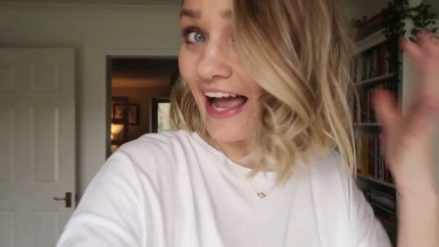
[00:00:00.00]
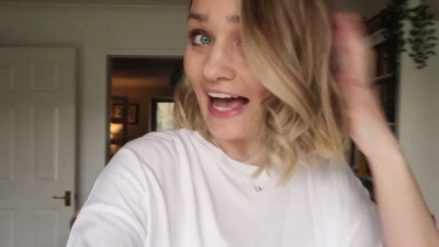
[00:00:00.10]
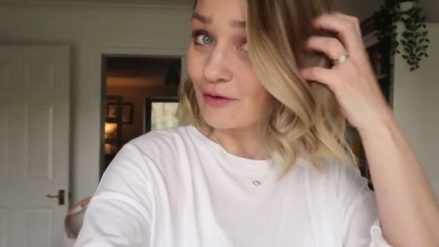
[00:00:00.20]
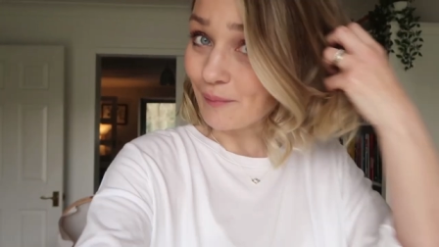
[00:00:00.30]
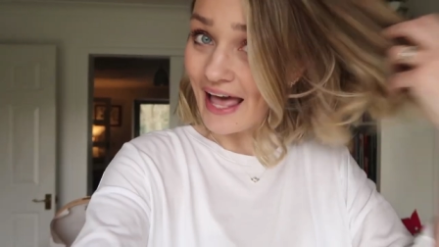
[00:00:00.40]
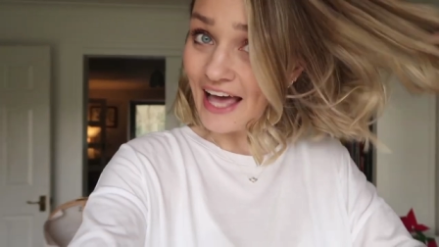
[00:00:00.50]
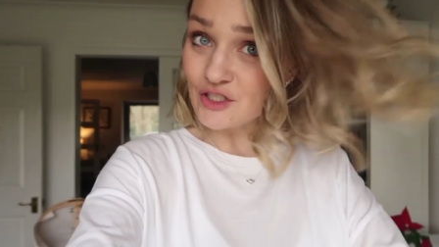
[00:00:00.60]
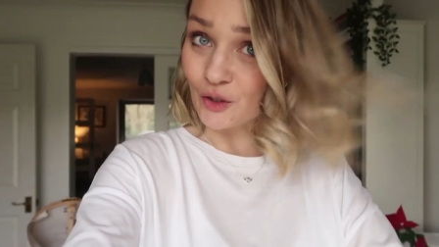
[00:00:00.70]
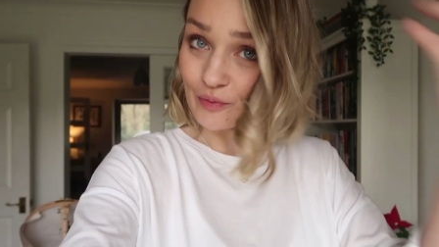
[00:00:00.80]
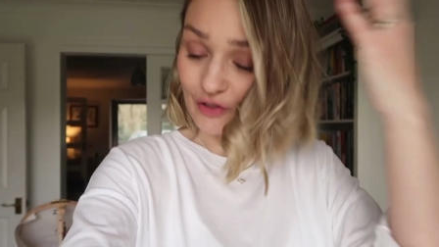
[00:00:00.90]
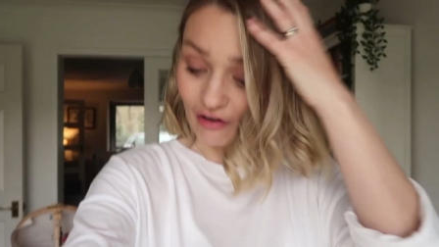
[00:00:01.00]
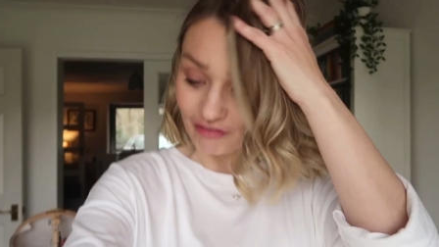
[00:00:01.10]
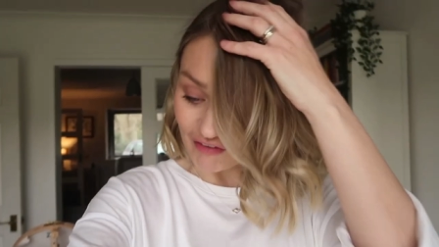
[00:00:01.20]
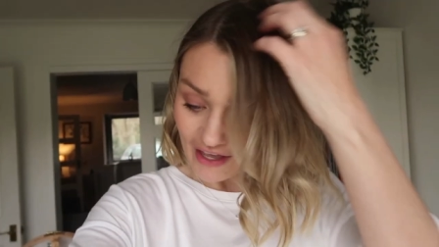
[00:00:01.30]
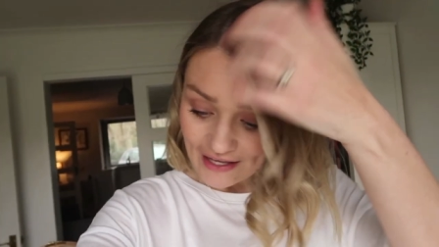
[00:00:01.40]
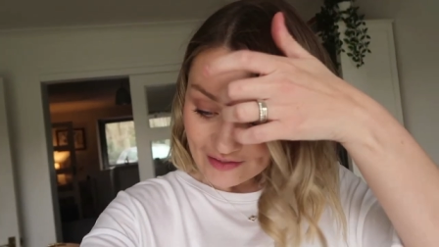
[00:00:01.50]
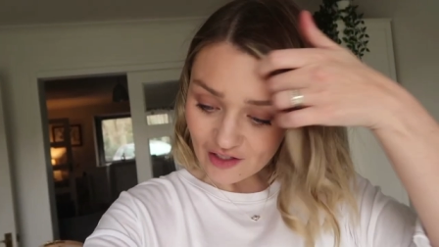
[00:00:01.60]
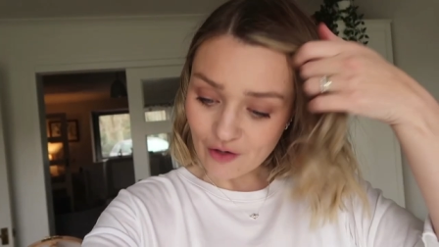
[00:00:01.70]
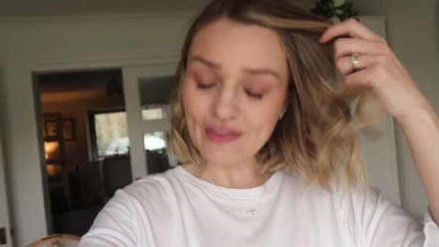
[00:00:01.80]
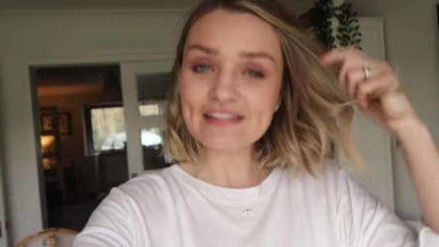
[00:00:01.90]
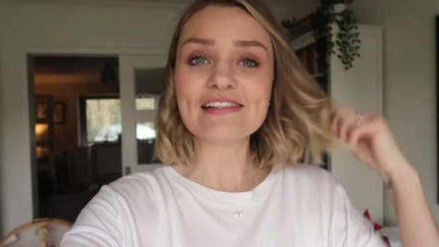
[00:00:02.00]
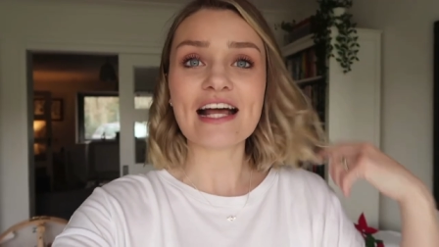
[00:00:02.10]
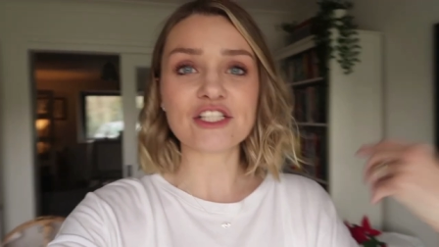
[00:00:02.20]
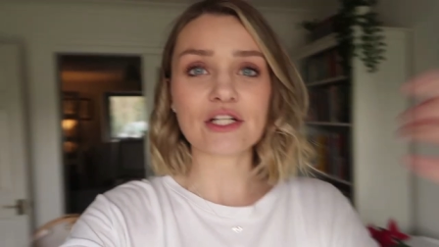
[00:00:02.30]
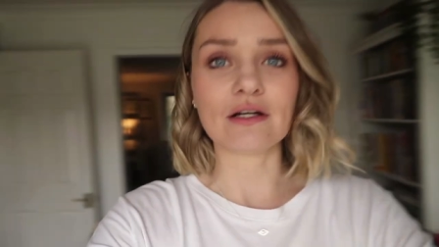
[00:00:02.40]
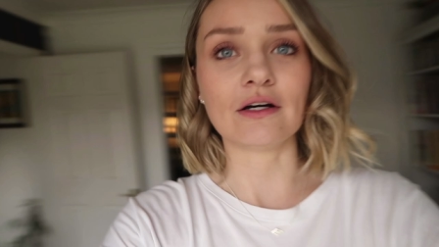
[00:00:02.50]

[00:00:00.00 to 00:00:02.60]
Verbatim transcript: I had all my hair chopped off. So this is actually,